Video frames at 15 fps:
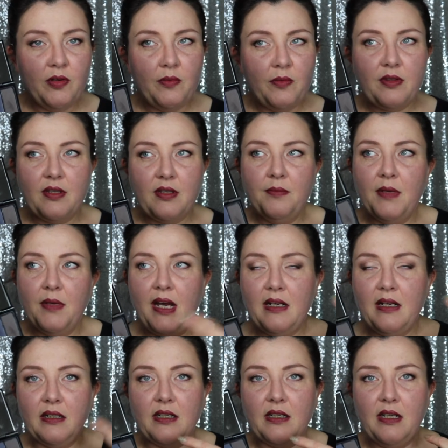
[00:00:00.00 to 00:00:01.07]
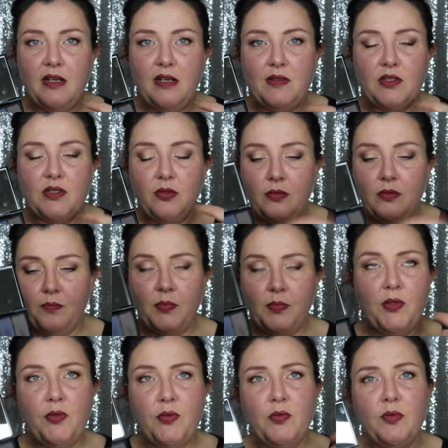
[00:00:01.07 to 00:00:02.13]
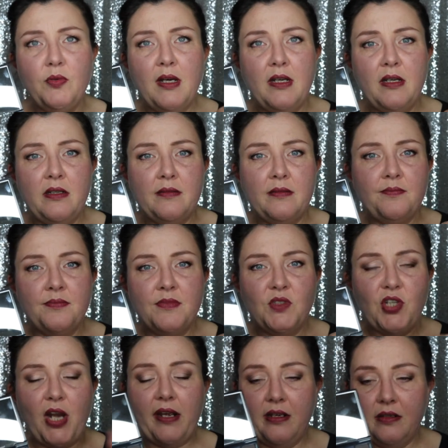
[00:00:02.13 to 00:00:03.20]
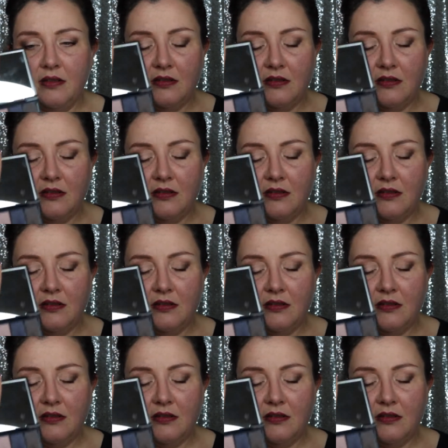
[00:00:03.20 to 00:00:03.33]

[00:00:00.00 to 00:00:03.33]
it with them. I had like a navy blue jacket